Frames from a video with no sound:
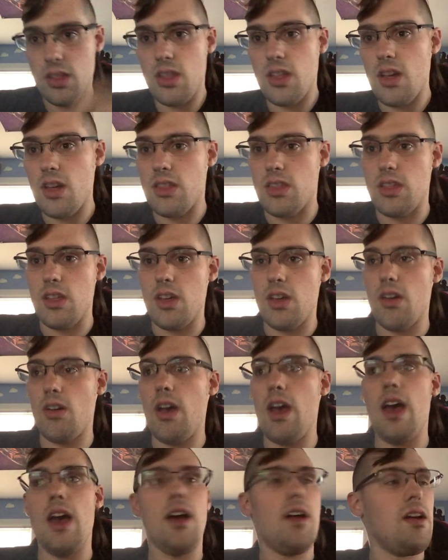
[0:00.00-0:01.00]
I think
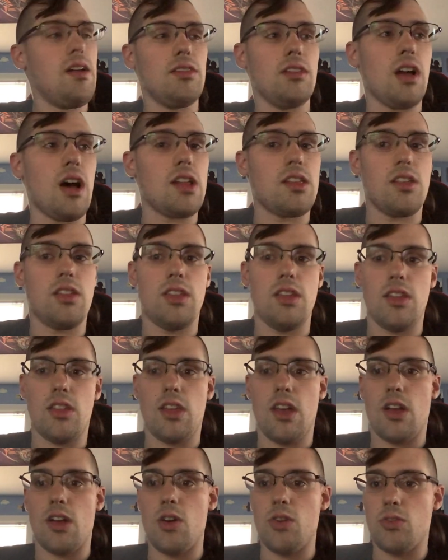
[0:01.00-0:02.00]
lots of things
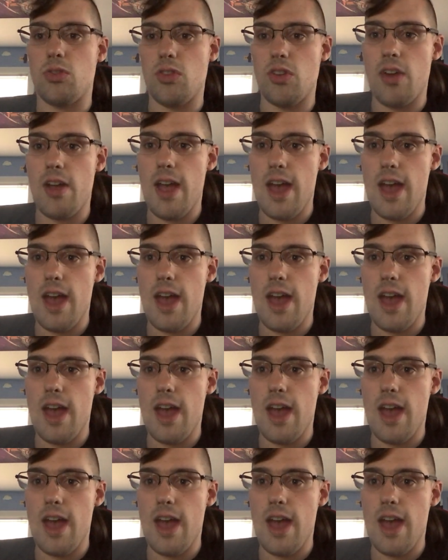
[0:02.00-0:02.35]
that go through your